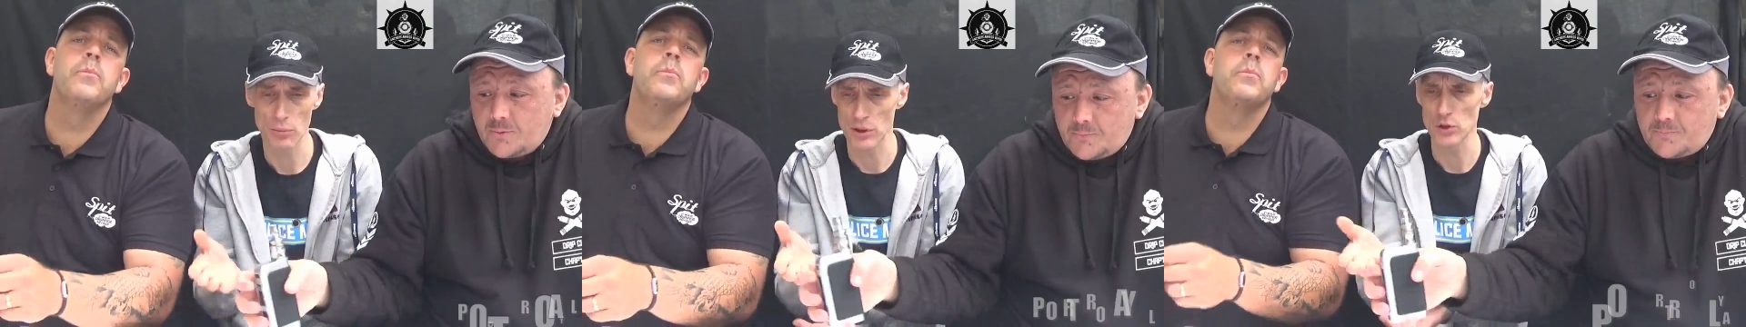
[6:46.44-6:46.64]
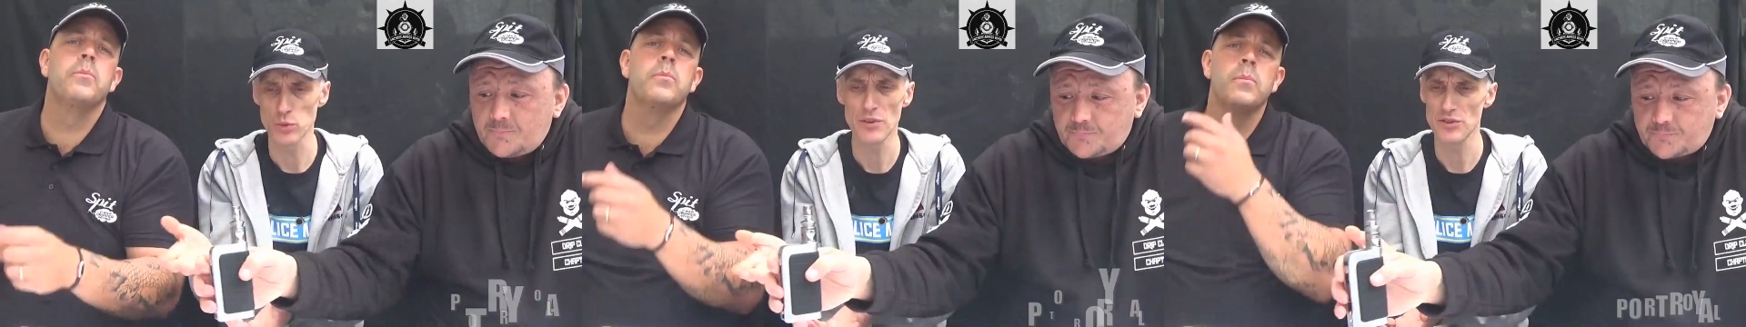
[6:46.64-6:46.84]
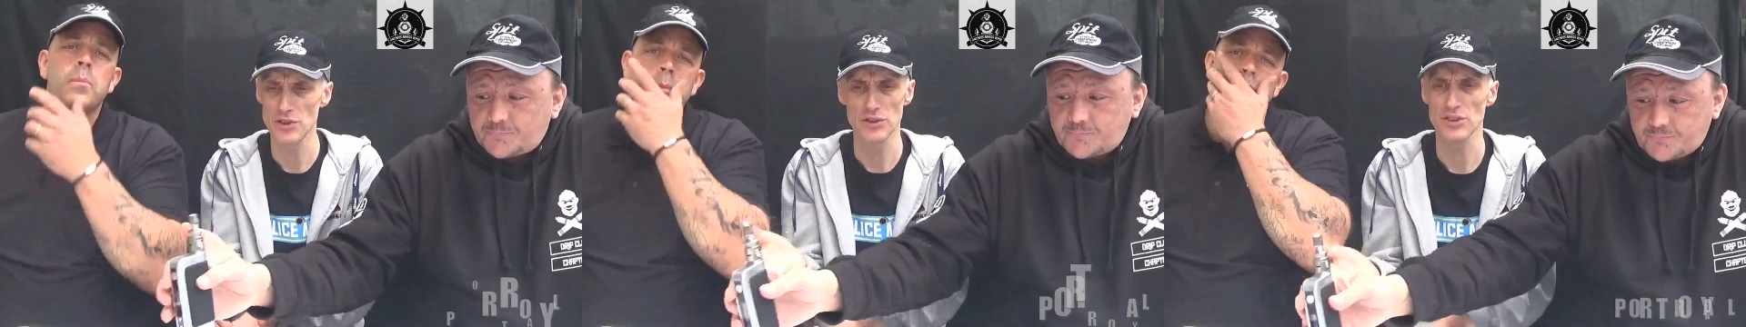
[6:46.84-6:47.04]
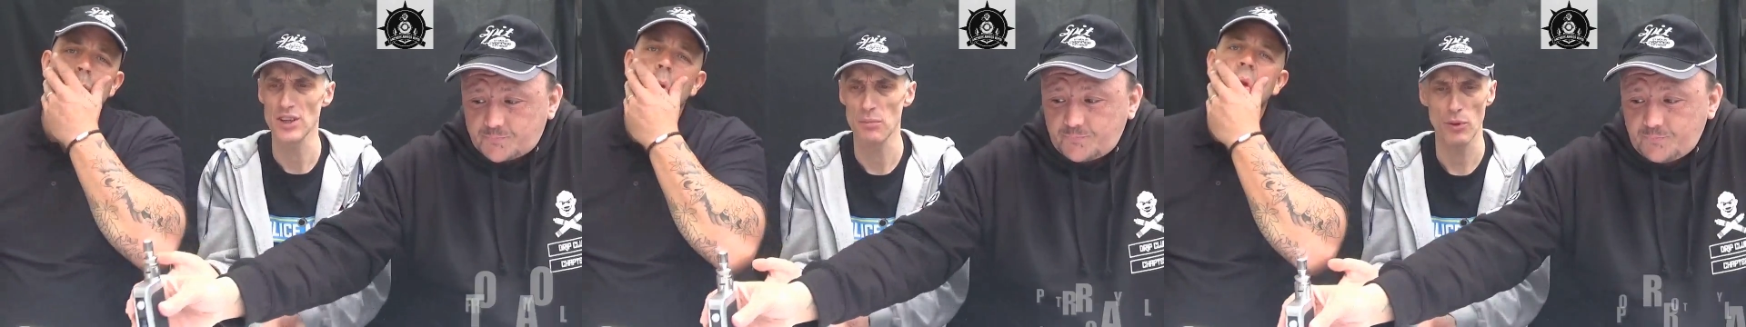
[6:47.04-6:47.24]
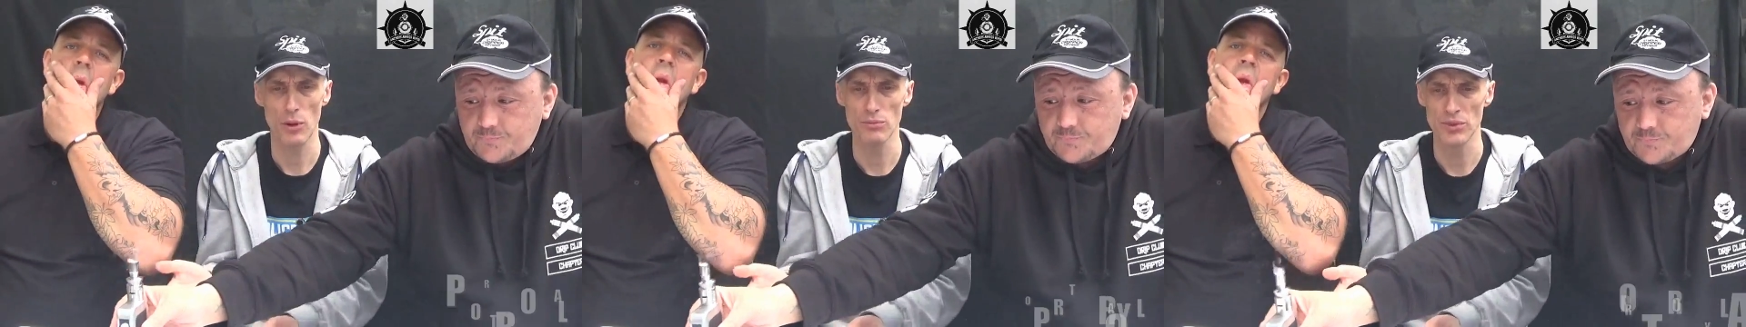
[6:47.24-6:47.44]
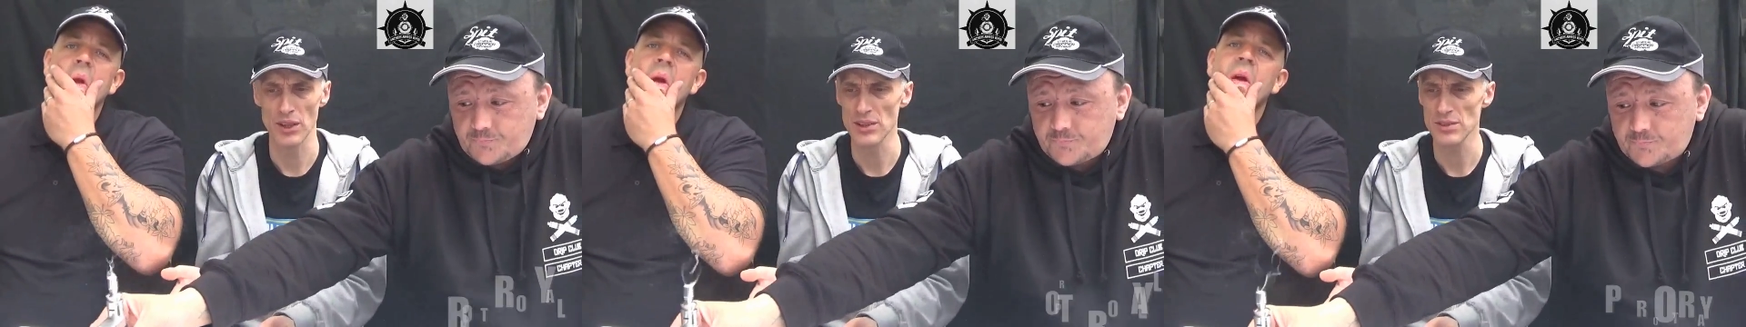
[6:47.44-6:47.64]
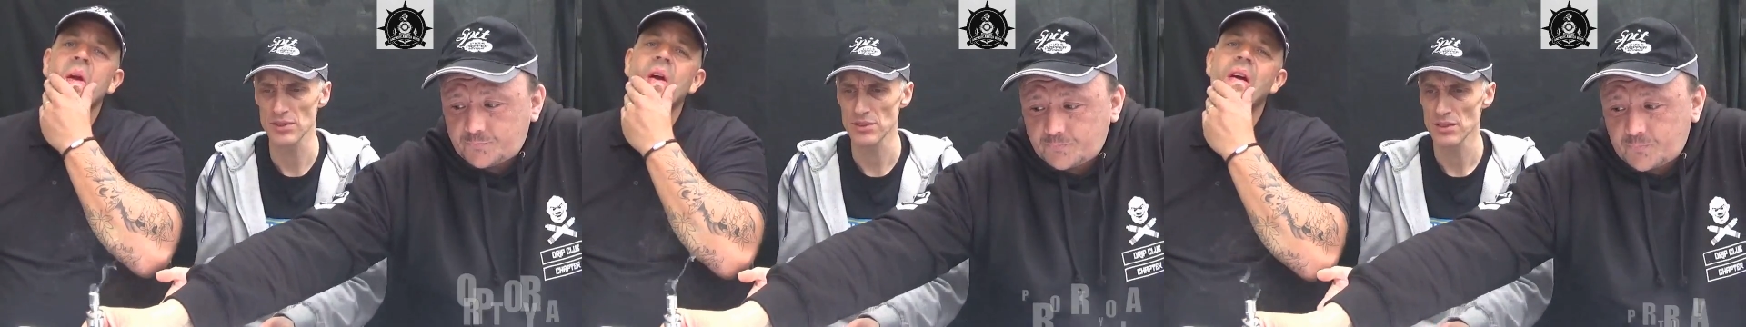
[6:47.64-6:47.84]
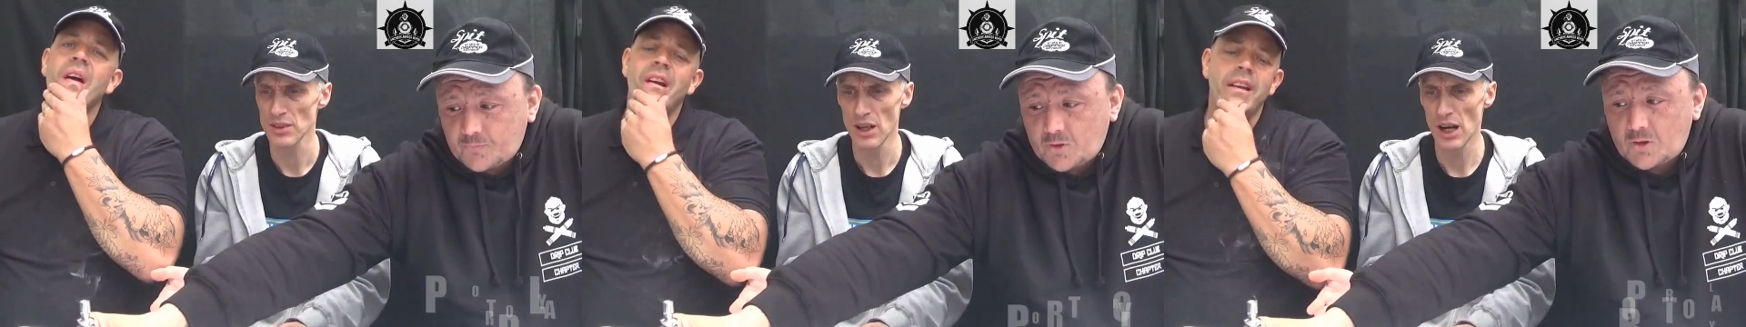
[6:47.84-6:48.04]
Speaker 1: on because we've just sub on
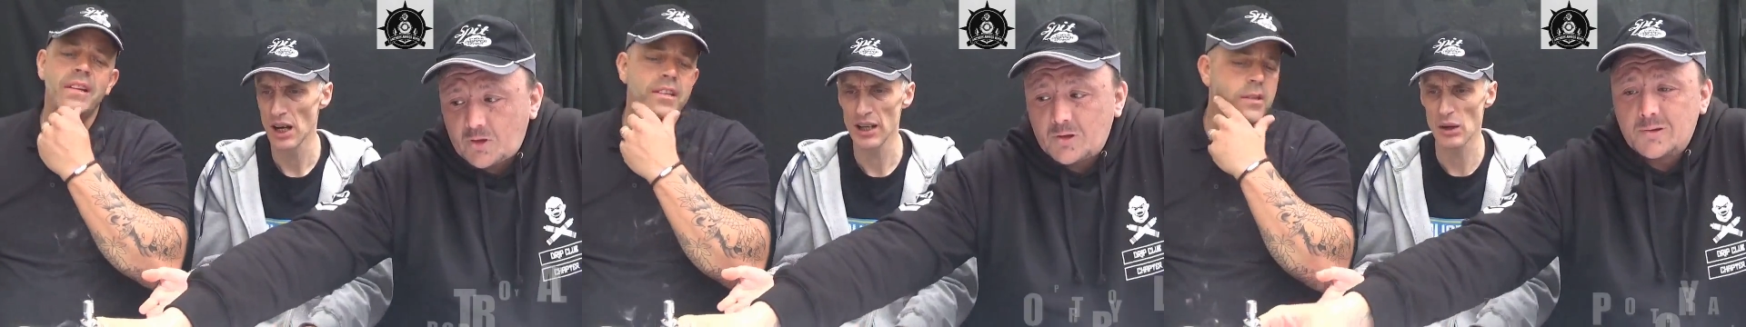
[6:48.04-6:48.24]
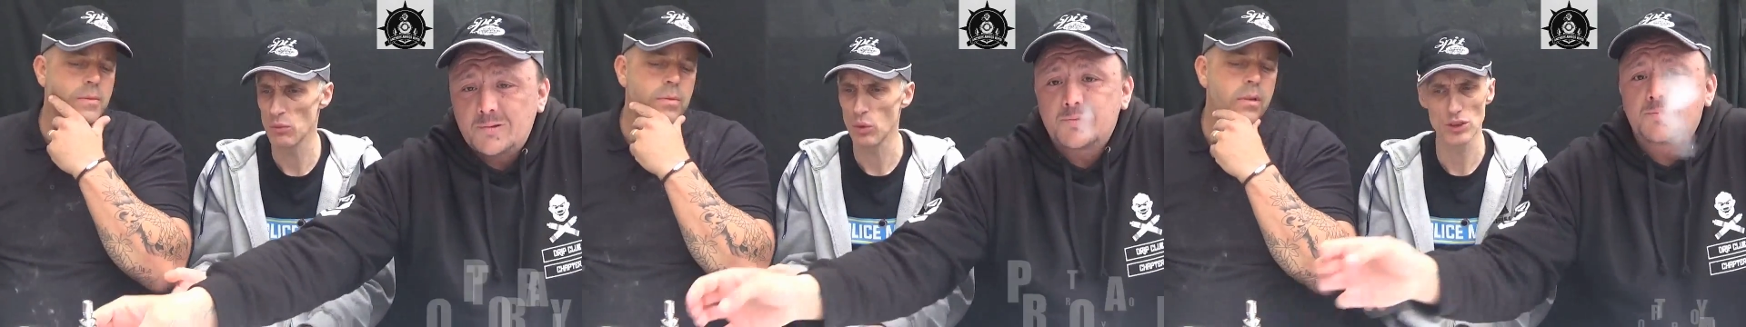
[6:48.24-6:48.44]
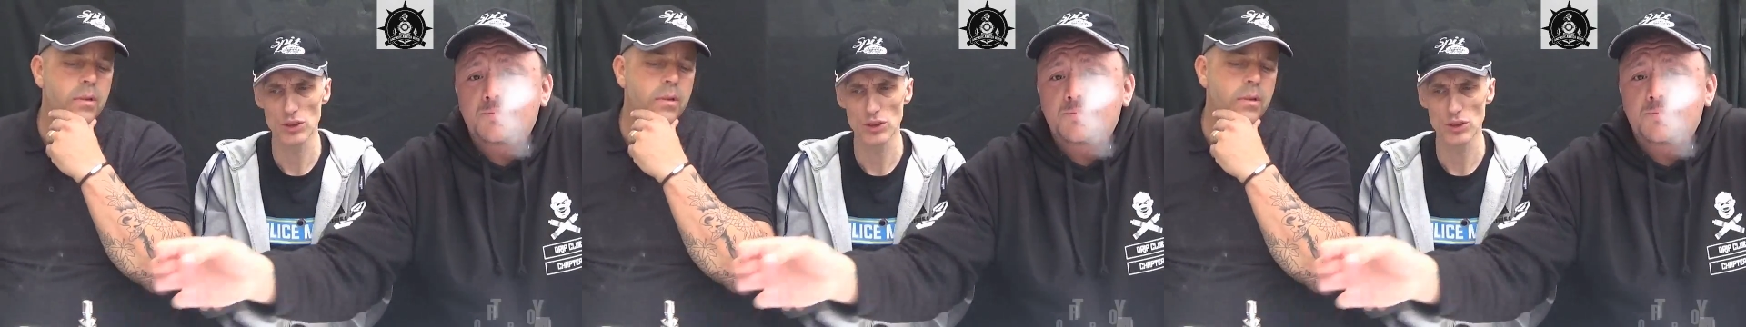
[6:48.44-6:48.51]
this, and, this and it